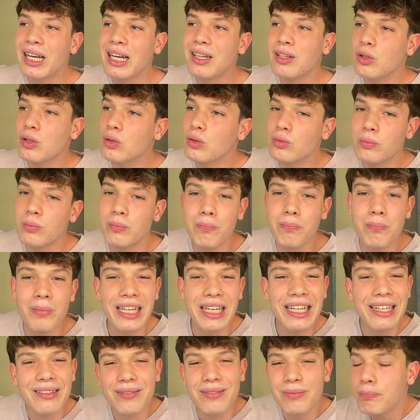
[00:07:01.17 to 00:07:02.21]

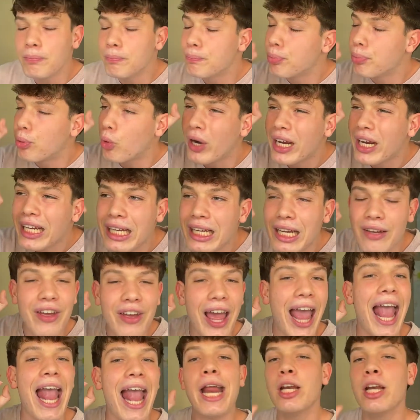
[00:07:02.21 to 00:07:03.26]
brink of
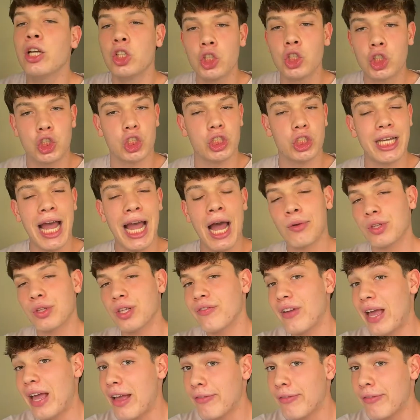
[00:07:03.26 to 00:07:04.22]
energy out of